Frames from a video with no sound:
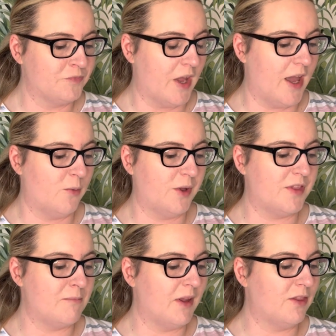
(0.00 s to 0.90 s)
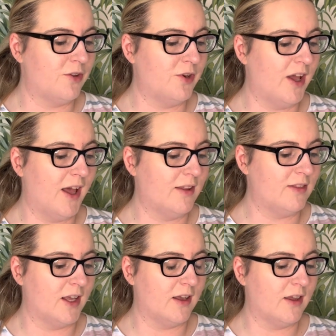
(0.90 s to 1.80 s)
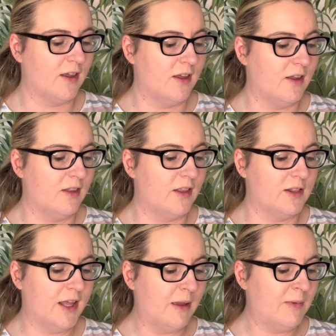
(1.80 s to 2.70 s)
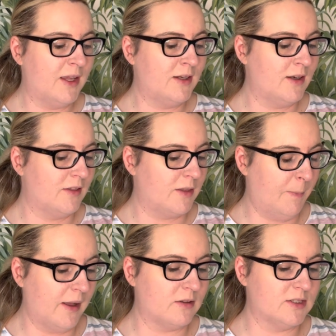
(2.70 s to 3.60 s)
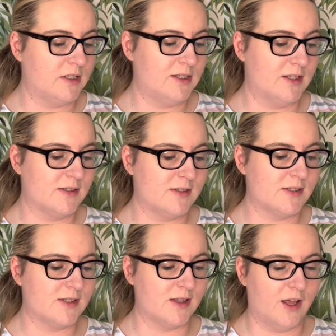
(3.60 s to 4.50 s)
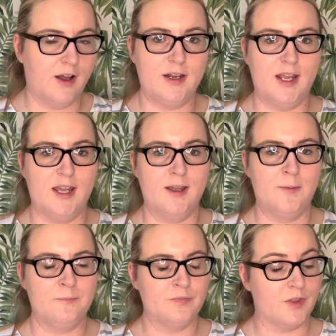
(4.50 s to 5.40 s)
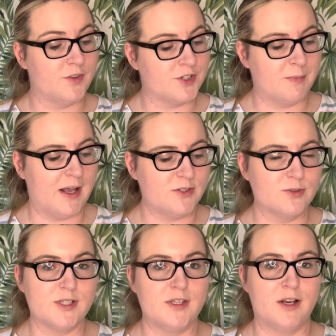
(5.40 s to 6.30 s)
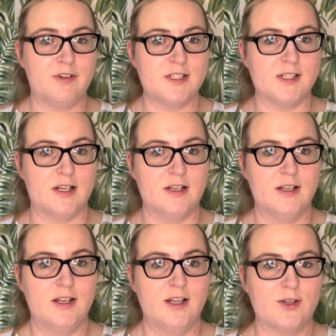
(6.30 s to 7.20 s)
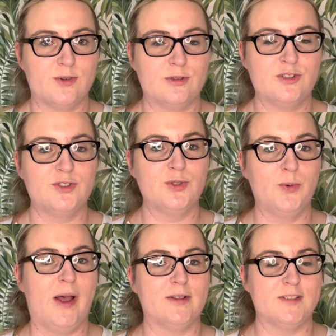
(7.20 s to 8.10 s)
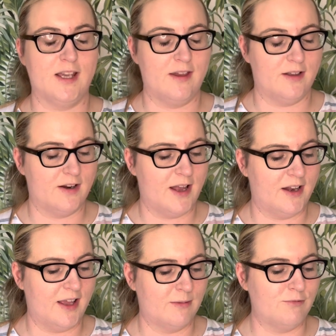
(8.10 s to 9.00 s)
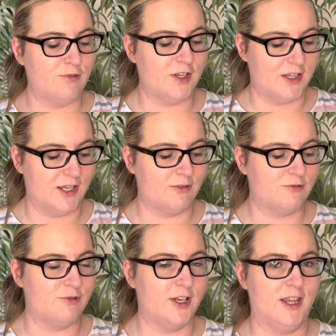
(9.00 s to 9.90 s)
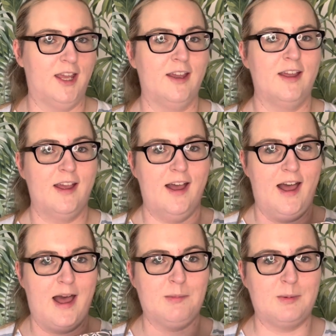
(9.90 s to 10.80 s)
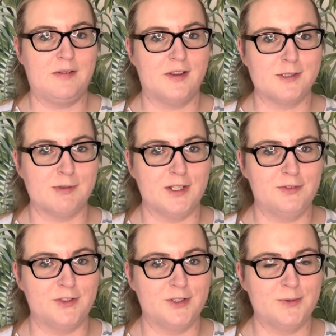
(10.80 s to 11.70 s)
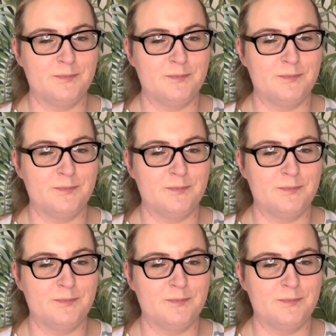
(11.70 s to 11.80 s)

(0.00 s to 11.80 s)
with the mint through it. I think the lemon, the pickled onions, the honey, the tomatoes and the harissa go so well together, and I am really happy with this plate of food.